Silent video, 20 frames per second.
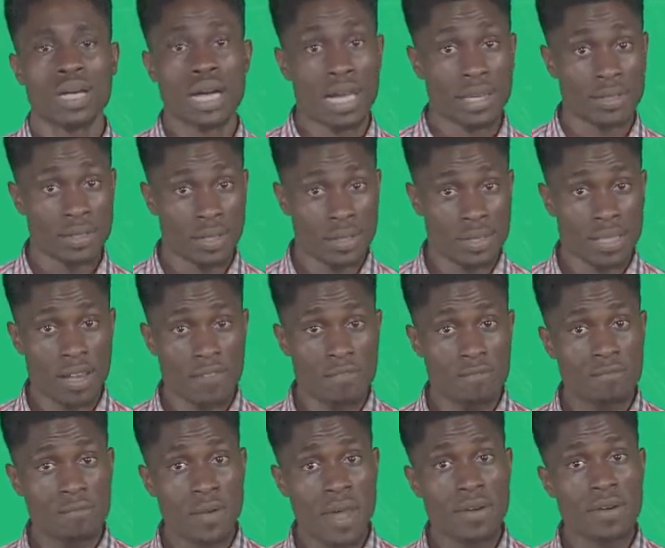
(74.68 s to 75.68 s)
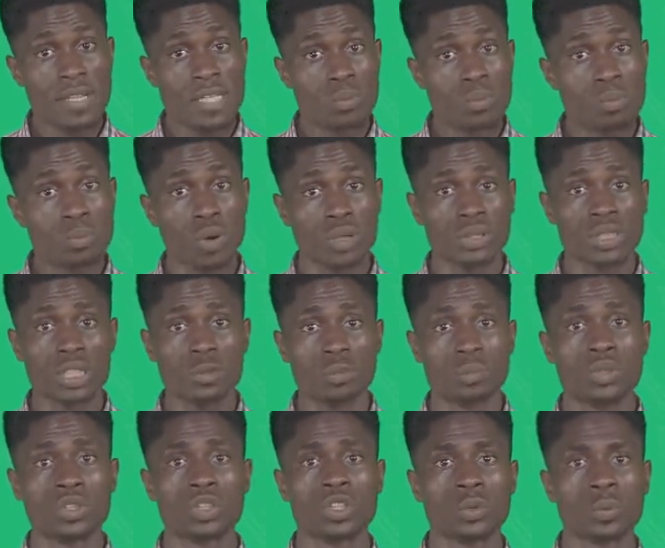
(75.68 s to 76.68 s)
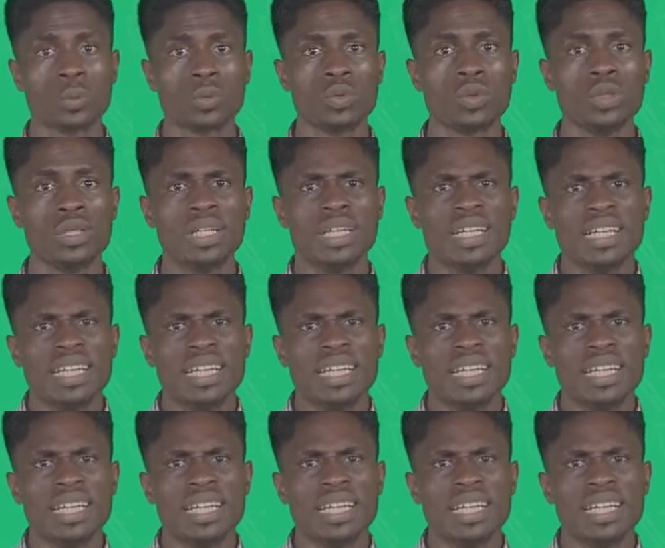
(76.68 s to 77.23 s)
Another very important principle